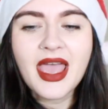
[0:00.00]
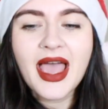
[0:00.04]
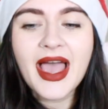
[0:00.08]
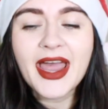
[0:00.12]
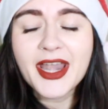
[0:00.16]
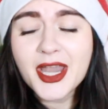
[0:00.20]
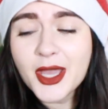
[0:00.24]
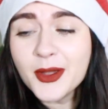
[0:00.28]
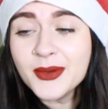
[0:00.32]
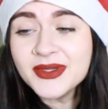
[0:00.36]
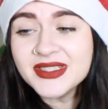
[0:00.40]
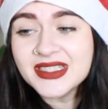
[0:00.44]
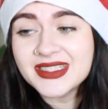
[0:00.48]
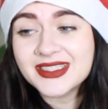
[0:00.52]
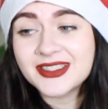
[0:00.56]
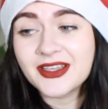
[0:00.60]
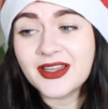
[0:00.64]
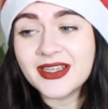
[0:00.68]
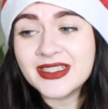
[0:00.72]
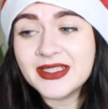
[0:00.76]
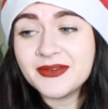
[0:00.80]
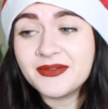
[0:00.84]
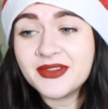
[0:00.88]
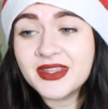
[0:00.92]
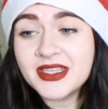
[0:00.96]
And I was
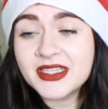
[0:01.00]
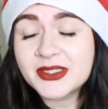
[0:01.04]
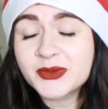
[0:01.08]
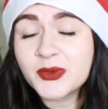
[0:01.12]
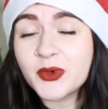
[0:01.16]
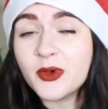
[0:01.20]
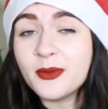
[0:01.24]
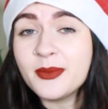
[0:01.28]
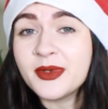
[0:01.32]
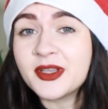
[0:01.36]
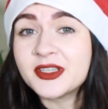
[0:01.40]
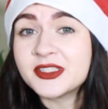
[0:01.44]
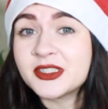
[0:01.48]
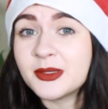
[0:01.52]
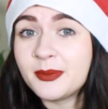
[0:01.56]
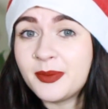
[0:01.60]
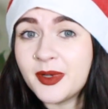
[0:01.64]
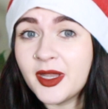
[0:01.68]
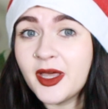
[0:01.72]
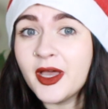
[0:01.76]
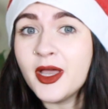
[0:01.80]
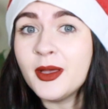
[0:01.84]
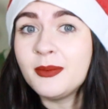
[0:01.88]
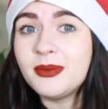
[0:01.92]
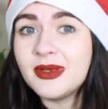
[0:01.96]
excited for this one because the
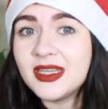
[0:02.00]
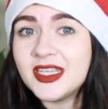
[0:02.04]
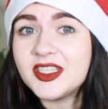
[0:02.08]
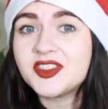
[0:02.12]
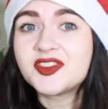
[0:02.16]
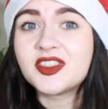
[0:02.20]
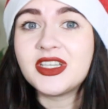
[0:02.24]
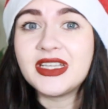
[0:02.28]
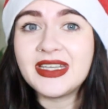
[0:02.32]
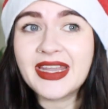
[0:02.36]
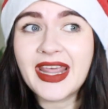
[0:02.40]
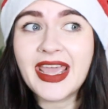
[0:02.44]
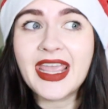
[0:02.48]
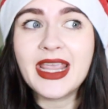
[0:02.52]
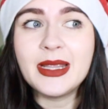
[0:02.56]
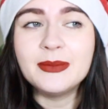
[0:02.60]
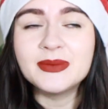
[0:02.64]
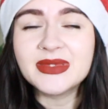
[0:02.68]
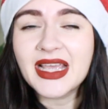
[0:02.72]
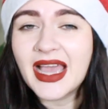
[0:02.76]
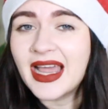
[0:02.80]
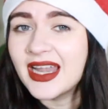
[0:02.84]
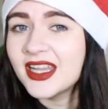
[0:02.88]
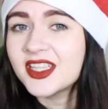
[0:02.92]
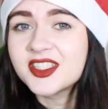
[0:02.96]
blurb literally
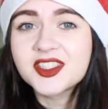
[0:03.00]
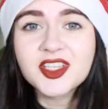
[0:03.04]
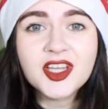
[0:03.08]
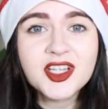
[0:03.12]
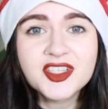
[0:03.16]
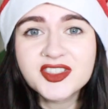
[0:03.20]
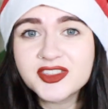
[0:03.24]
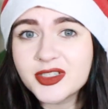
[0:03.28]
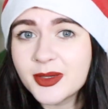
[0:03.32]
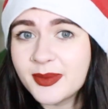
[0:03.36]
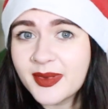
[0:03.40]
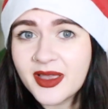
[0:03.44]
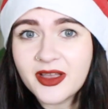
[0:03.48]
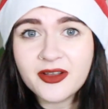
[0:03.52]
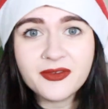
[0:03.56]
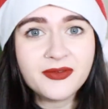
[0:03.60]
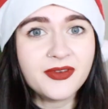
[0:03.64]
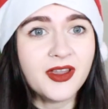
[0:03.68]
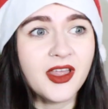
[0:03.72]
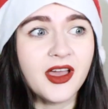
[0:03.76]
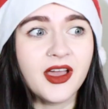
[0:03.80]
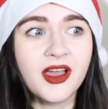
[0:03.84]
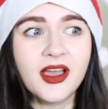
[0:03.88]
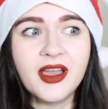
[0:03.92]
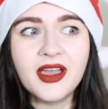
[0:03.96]
names Alexandria
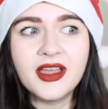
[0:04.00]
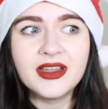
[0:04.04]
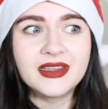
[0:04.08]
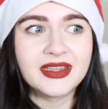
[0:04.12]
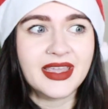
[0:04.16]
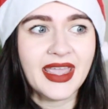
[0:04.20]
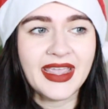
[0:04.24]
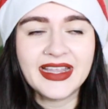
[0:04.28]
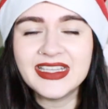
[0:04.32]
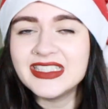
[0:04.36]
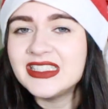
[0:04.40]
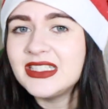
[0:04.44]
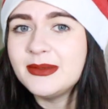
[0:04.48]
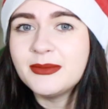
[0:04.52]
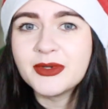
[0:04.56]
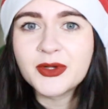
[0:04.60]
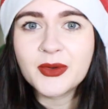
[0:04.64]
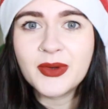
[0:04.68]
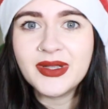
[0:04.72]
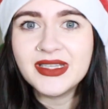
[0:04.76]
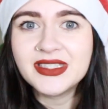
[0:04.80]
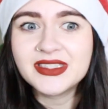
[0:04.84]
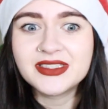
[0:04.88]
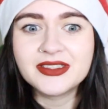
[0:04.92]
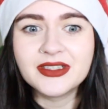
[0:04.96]
Bellfleur and Casey
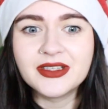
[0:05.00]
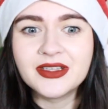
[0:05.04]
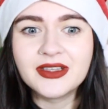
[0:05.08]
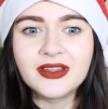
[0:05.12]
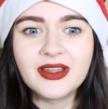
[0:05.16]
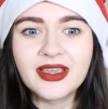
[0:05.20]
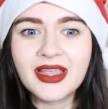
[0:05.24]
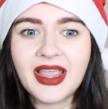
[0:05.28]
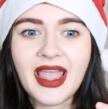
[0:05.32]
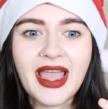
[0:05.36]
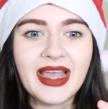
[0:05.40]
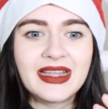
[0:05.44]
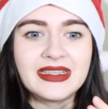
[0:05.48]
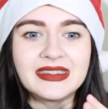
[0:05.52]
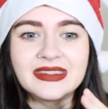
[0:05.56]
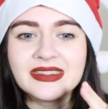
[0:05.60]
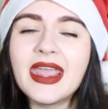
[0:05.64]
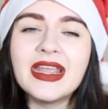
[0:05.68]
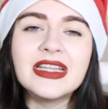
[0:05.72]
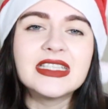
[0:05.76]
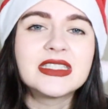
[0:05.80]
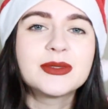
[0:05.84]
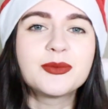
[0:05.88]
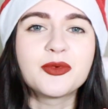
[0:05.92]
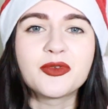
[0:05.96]
McQuiston as
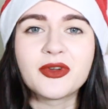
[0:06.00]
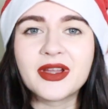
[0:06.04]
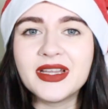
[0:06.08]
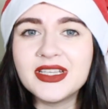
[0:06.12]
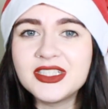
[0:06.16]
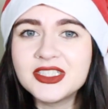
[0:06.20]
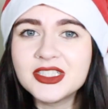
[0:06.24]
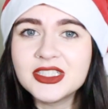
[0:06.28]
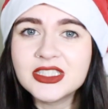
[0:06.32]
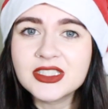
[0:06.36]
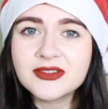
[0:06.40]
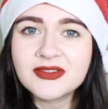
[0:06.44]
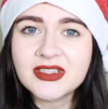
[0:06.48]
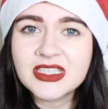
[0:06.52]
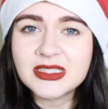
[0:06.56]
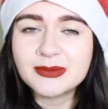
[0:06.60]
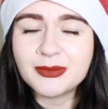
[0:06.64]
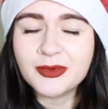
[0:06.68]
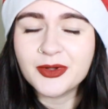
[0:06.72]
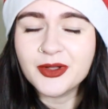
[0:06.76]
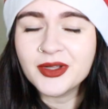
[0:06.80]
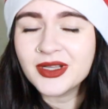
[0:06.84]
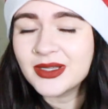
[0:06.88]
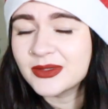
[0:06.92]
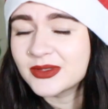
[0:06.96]
inspirations for this book.